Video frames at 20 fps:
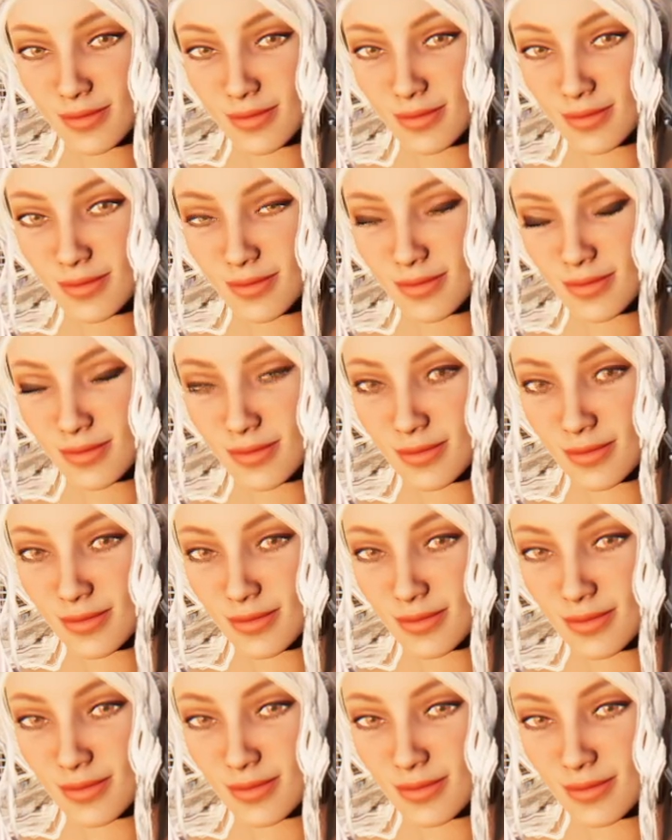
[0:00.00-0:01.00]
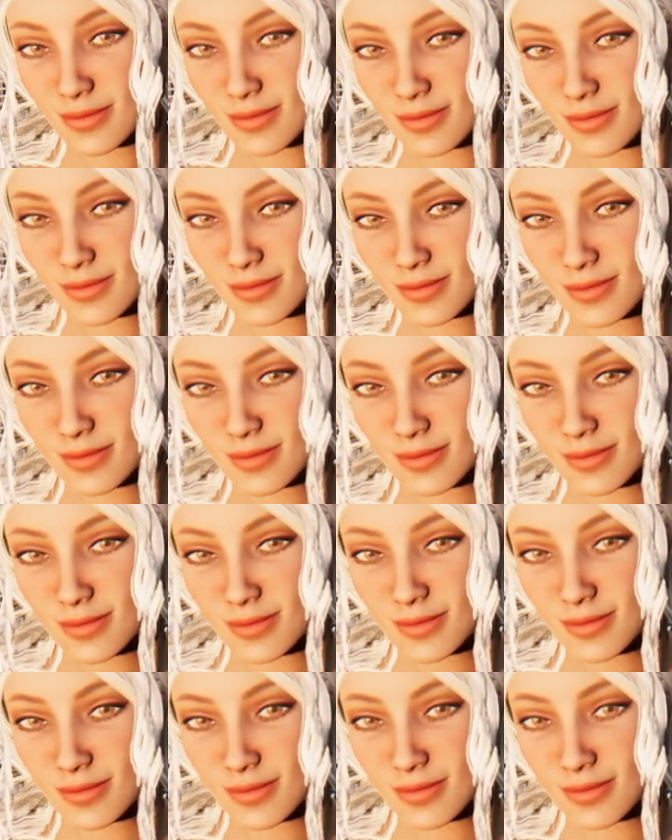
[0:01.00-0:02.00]

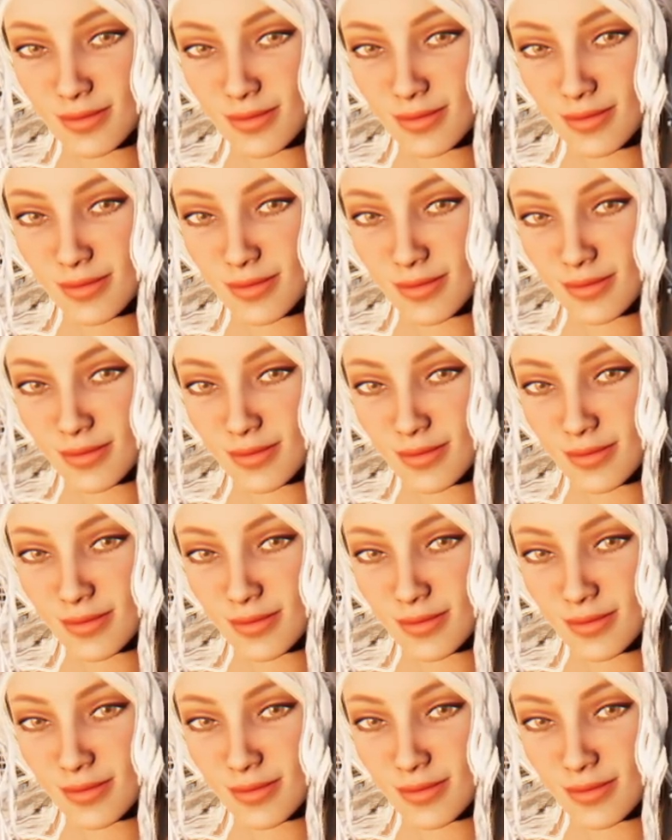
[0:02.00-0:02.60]
(silent)